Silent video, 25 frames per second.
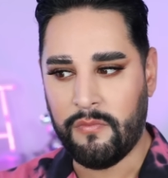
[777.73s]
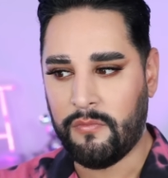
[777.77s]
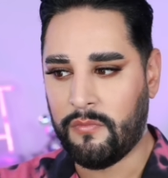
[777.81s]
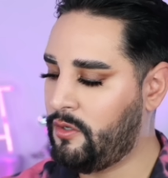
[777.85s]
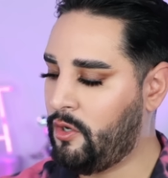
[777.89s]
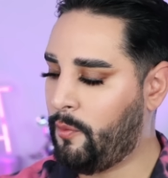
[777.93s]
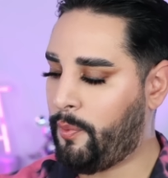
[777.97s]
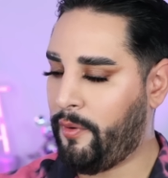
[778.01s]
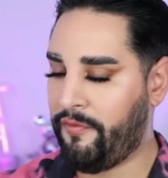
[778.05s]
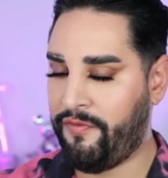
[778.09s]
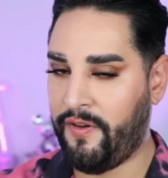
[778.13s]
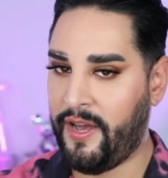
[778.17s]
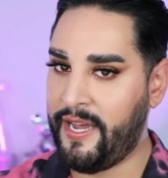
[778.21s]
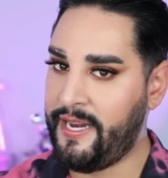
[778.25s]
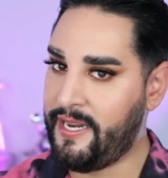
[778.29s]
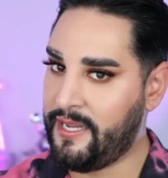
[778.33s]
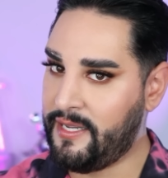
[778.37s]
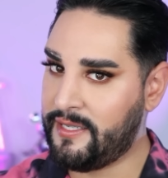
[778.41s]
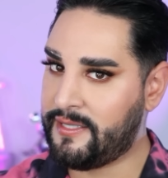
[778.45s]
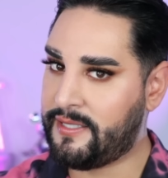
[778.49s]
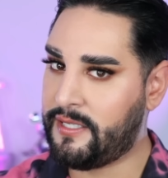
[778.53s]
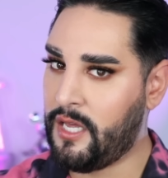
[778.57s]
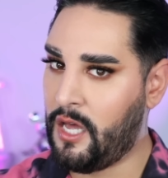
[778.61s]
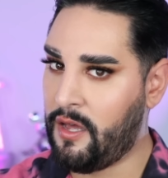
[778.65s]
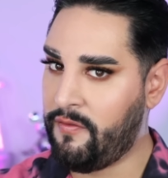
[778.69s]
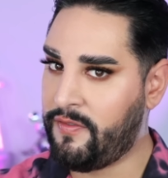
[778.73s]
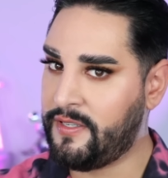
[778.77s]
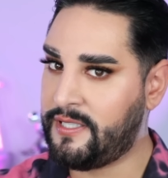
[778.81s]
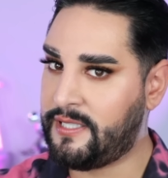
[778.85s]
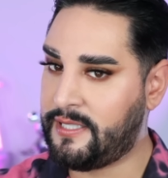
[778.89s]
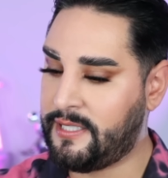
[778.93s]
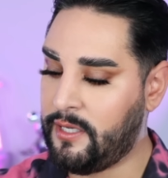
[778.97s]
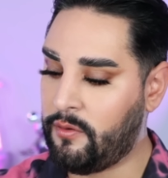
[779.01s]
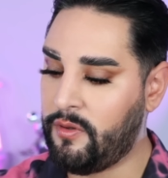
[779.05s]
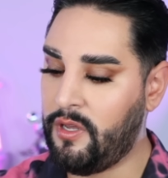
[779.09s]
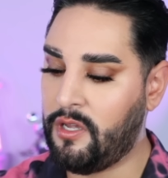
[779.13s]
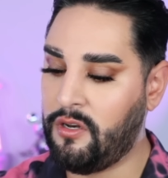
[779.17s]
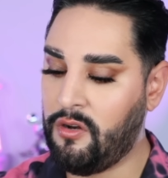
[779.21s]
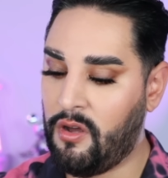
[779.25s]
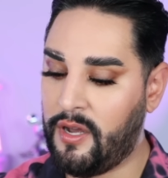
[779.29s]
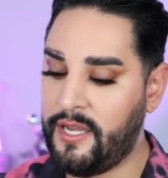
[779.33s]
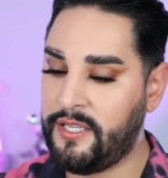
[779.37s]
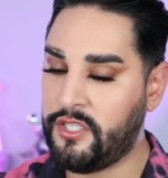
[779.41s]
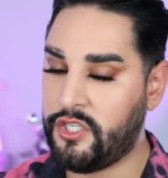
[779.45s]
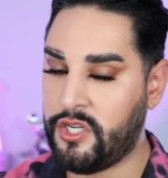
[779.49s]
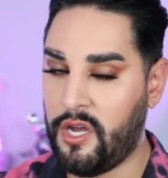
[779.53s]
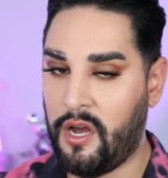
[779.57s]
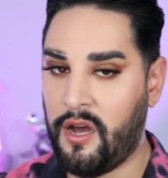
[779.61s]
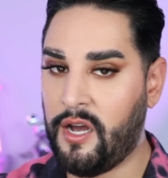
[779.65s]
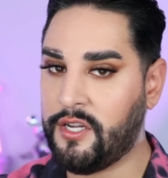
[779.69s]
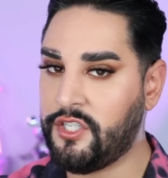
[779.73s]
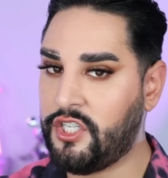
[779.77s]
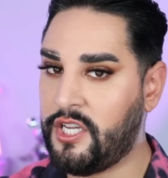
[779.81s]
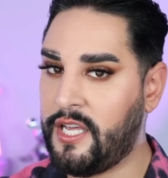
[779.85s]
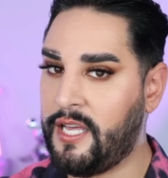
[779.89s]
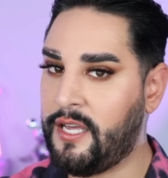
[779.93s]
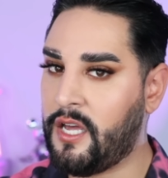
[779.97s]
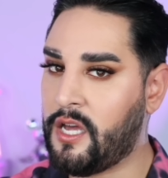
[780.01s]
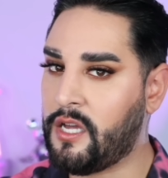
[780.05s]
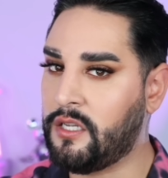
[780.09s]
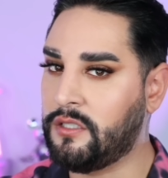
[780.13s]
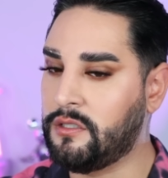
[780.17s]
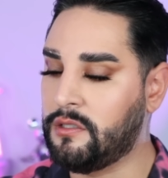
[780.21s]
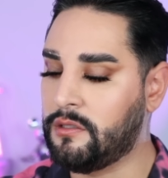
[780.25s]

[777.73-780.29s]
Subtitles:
You're providing a service still. You're not in charge here.